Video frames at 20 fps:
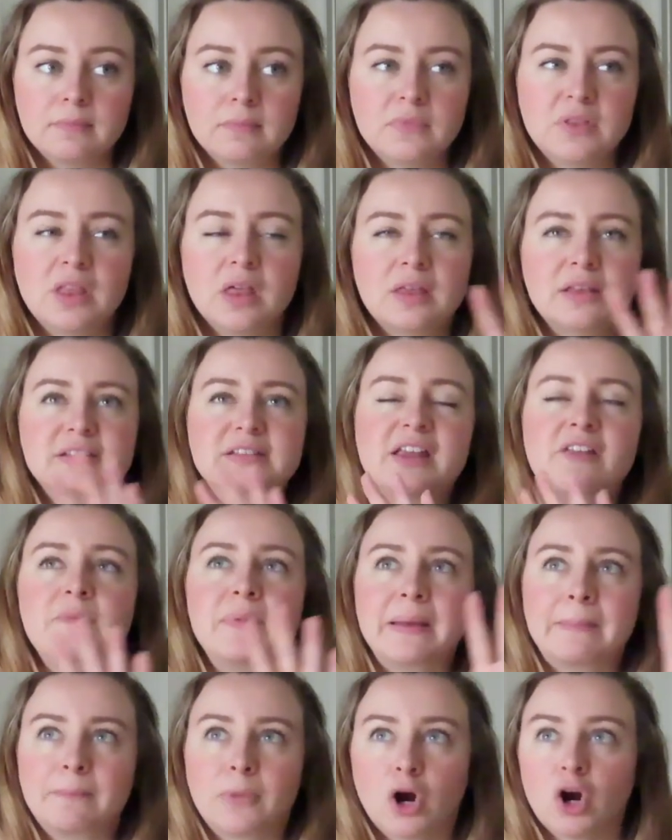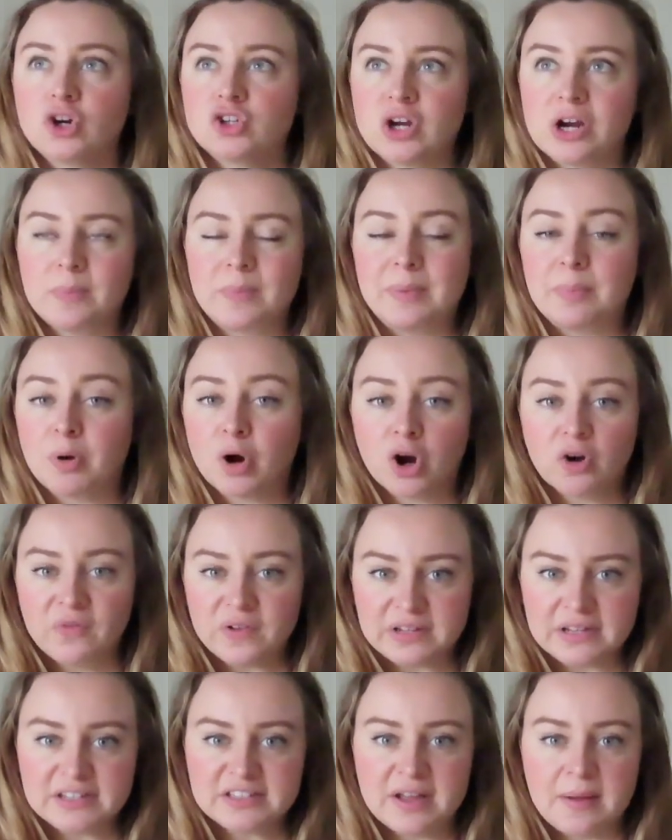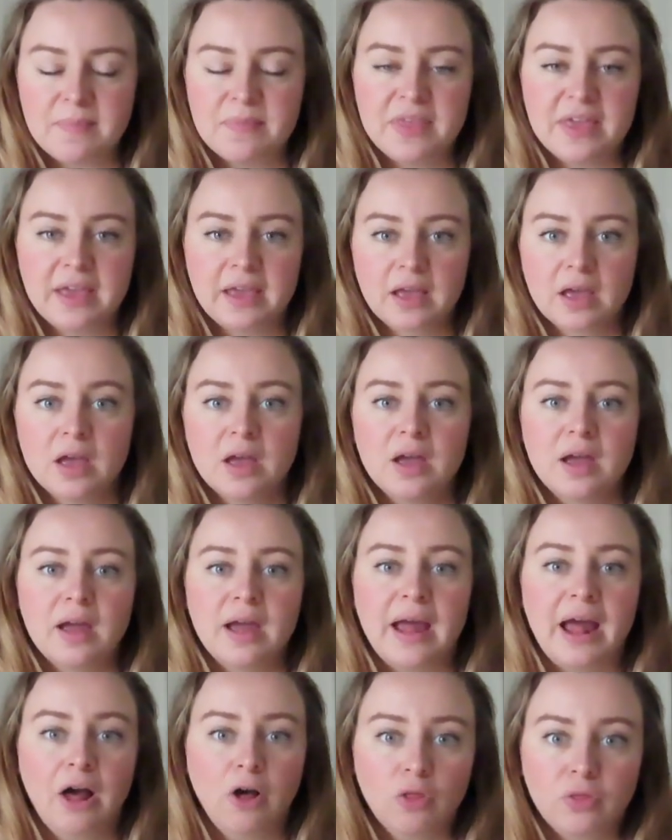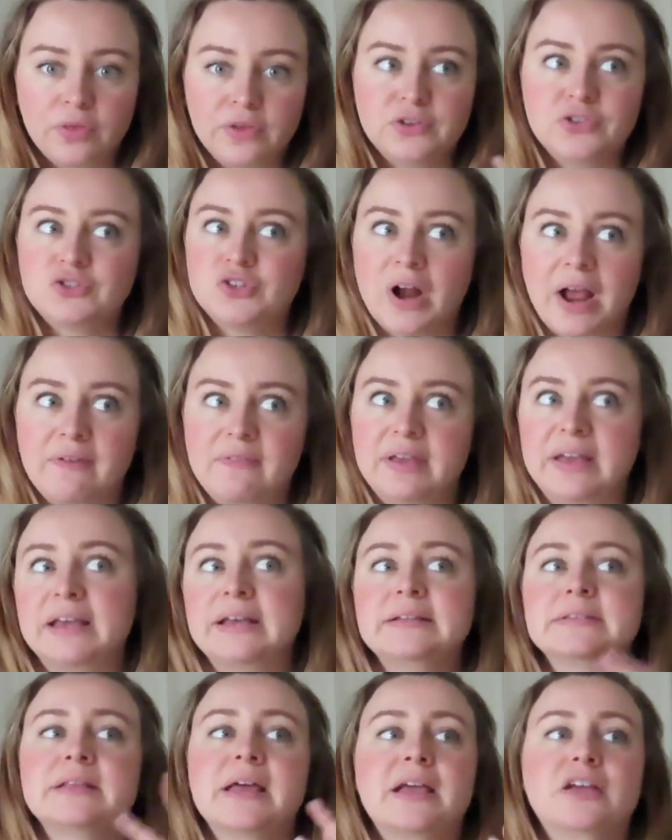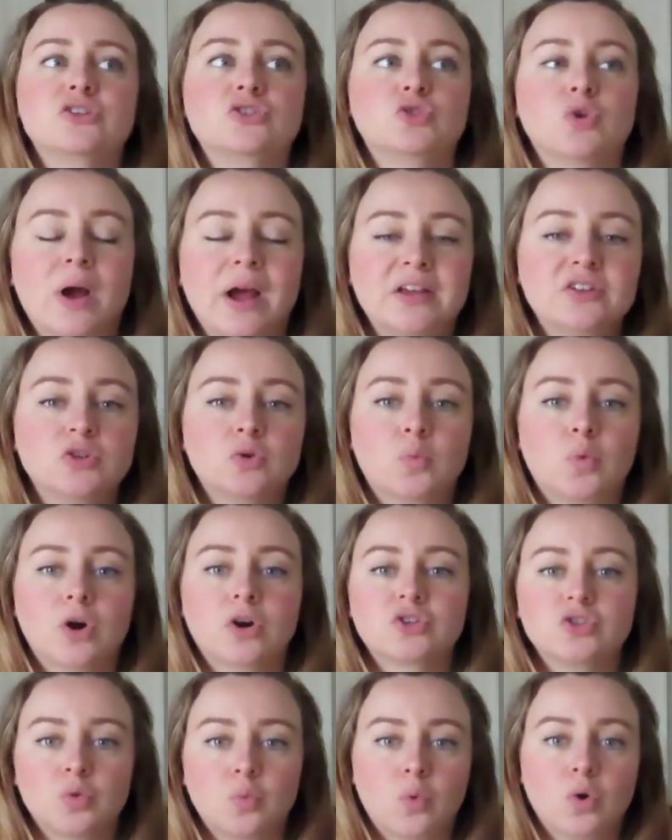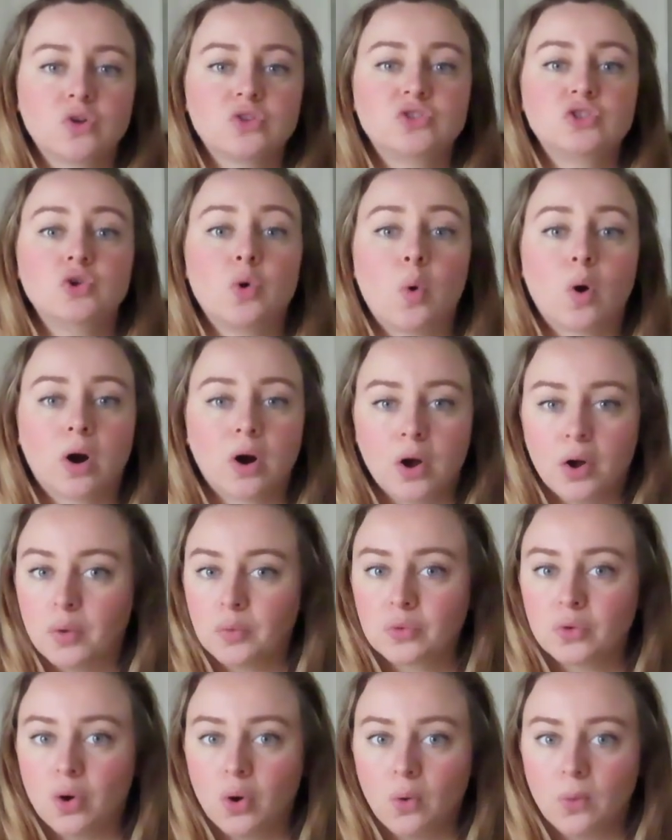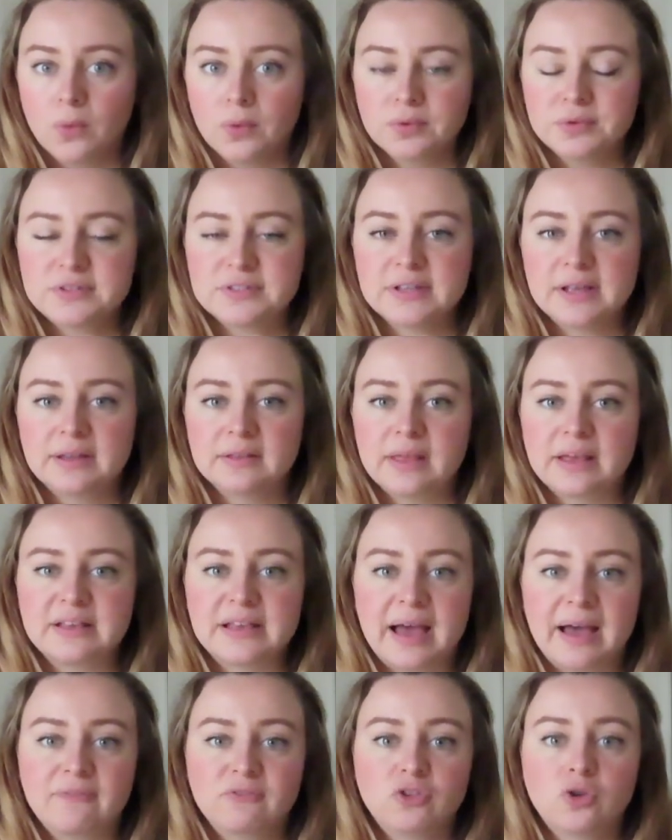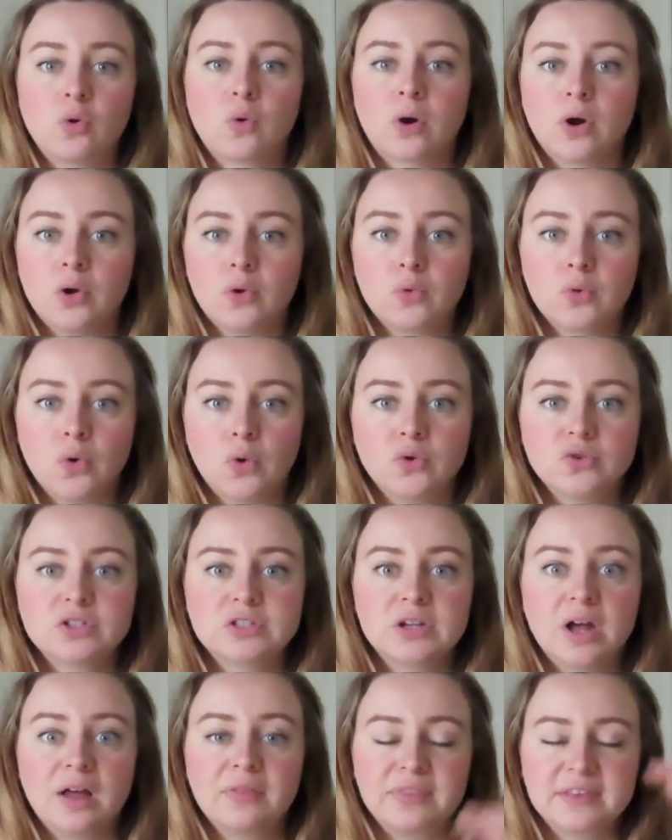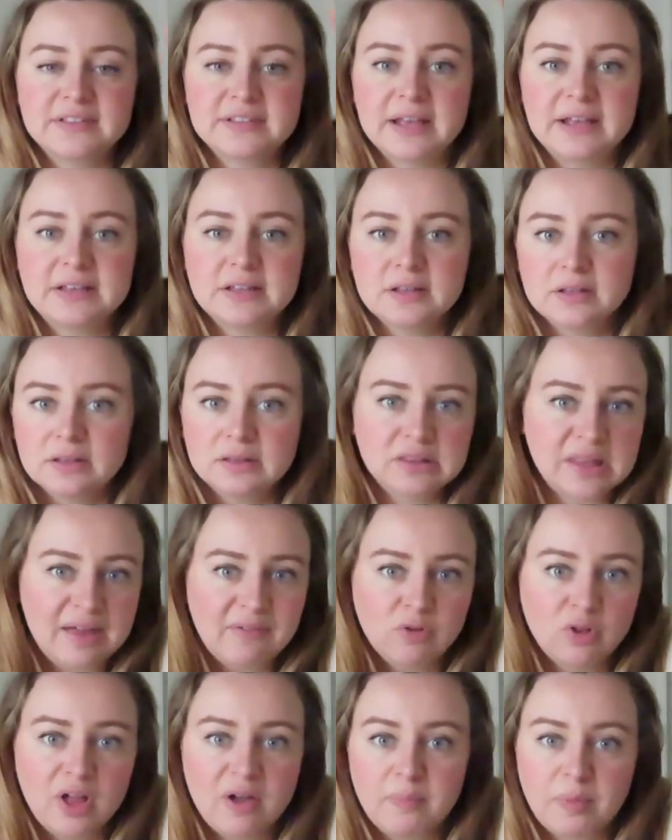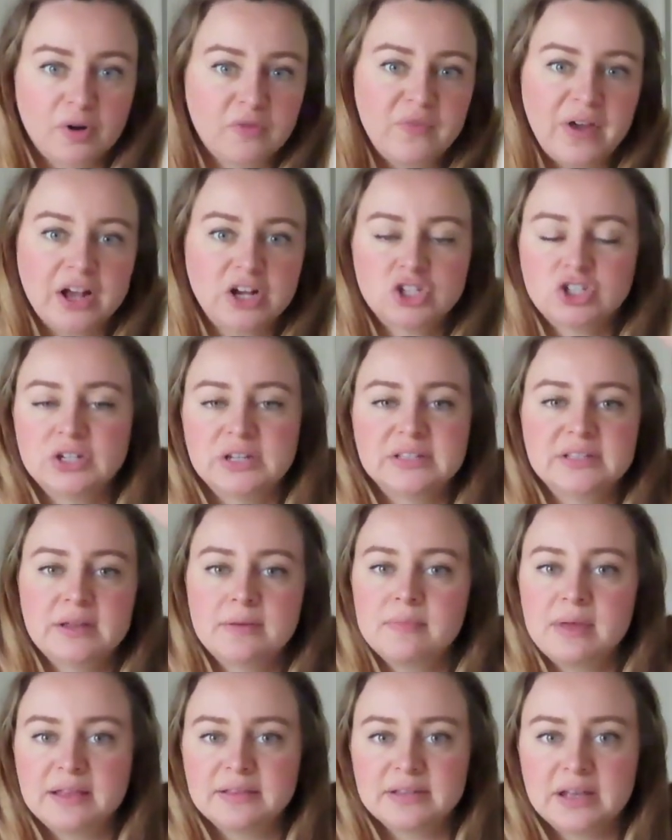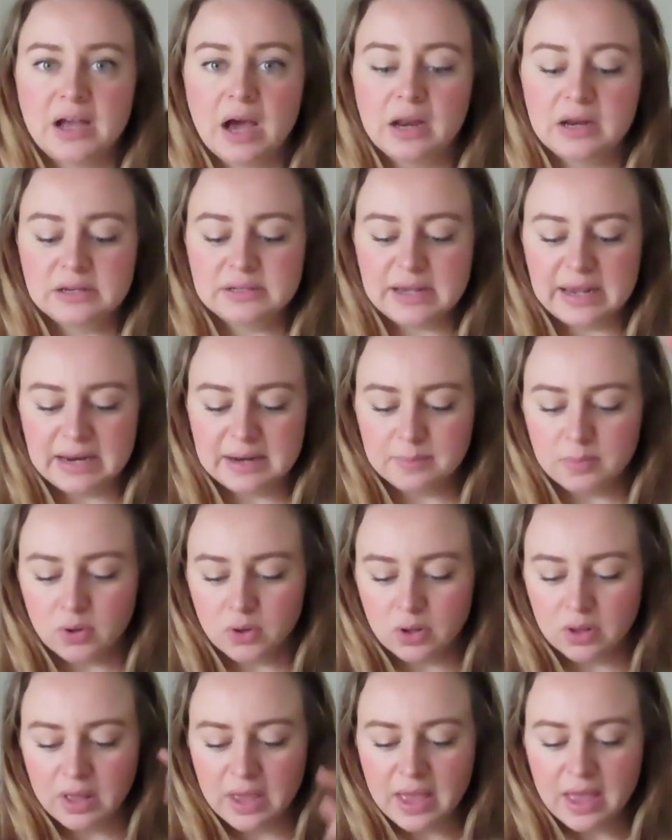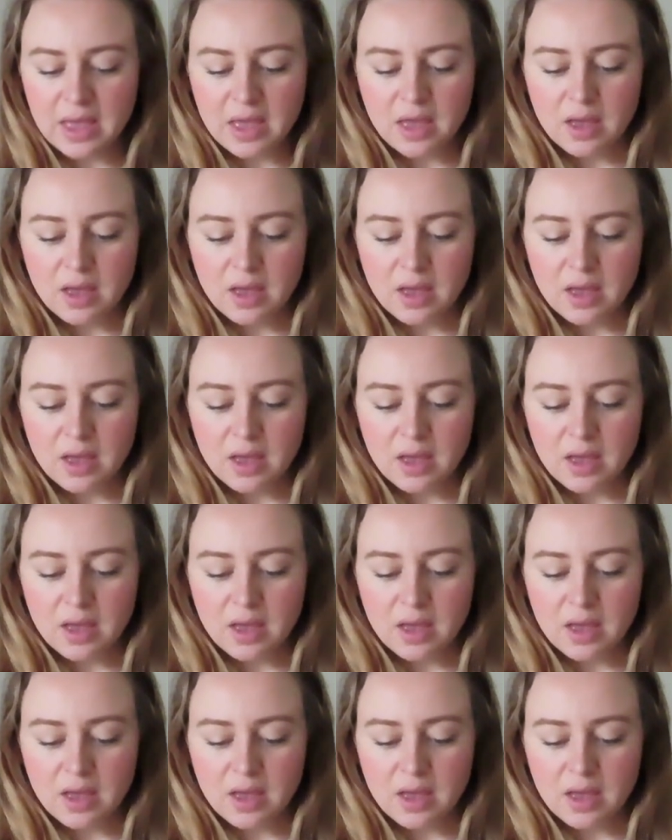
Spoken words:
instead of being trying to be perfect at something, healthy striving is like trying to work towards your own goals and like have your own goals, not this like level of perfectionism that's like unattainable.